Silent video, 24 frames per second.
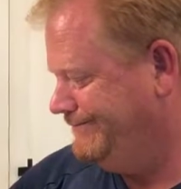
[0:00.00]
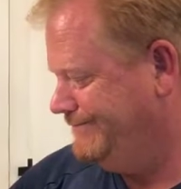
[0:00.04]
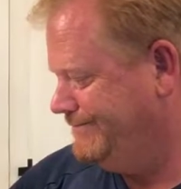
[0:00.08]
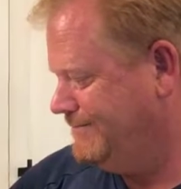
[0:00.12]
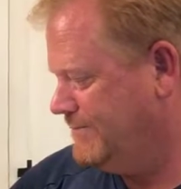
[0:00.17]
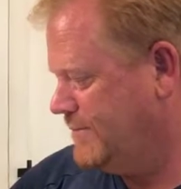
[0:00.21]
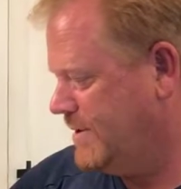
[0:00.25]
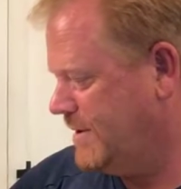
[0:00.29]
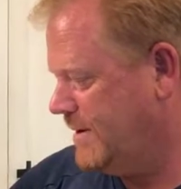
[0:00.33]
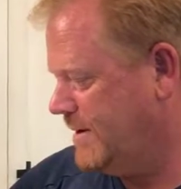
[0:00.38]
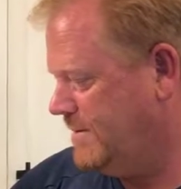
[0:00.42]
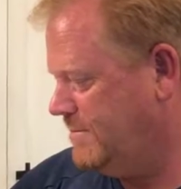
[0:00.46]

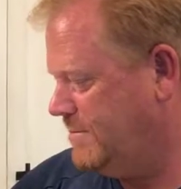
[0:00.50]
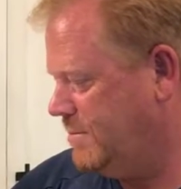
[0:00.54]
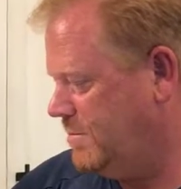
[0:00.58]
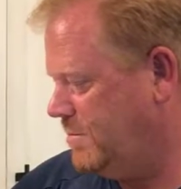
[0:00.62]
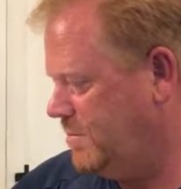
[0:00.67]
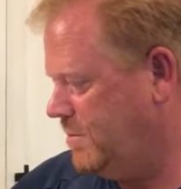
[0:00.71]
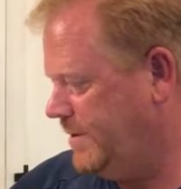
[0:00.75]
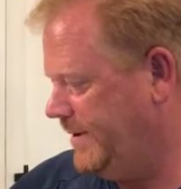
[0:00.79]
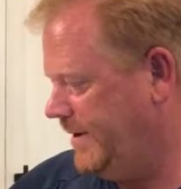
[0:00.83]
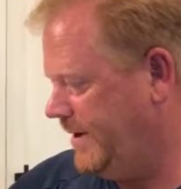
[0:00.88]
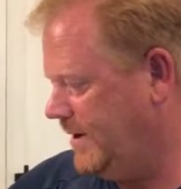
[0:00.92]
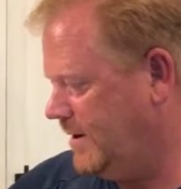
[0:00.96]

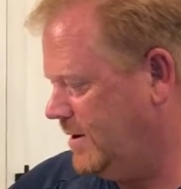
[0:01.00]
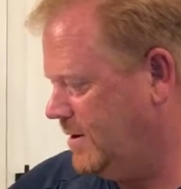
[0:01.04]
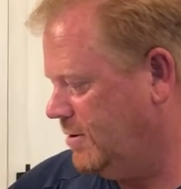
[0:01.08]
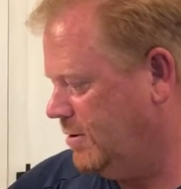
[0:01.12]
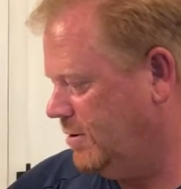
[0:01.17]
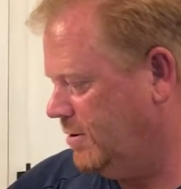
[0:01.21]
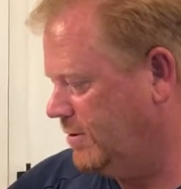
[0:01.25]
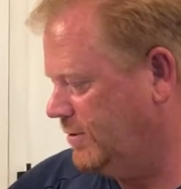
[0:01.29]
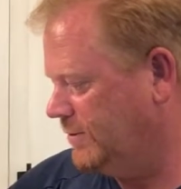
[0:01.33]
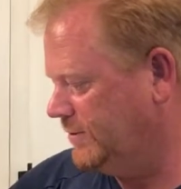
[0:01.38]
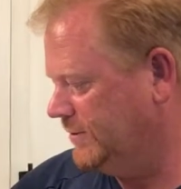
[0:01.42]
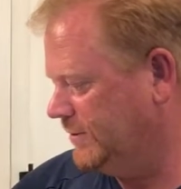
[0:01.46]
probably
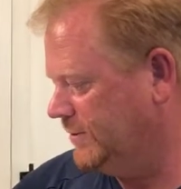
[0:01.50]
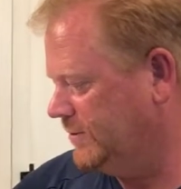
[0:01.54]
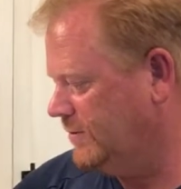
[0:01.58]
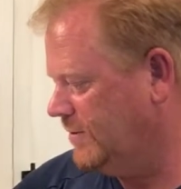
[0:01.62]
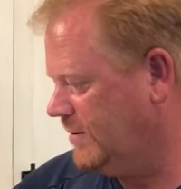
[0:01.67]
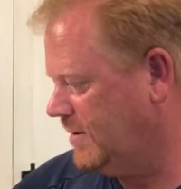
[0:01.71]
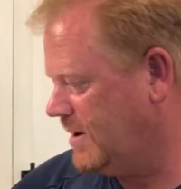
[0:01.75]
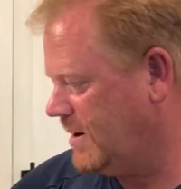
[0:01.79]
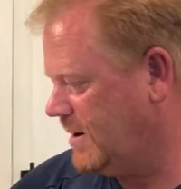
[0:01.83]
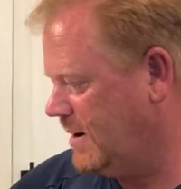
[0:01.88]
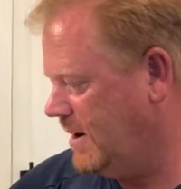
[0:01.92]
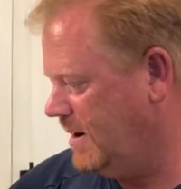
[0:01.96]
close to a
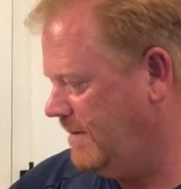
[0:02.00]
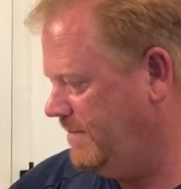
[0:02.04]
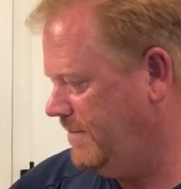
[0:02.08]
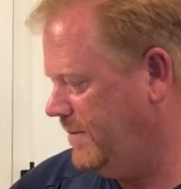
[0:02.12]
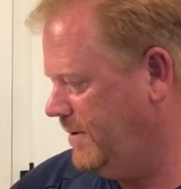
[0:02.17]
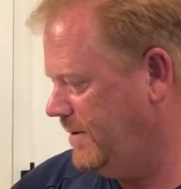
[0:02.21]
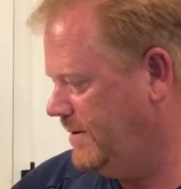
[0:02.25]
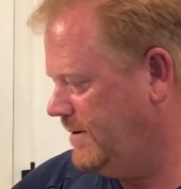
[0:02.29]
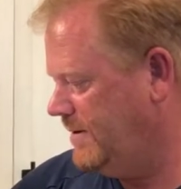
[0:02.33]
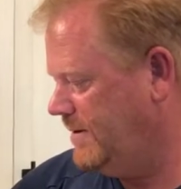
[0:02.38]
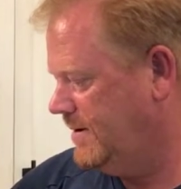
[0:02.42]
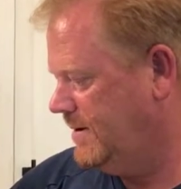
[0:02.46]

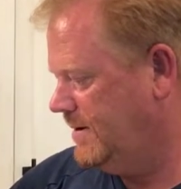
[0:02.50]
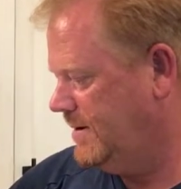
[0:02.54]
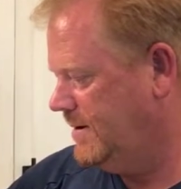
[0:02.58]
cup.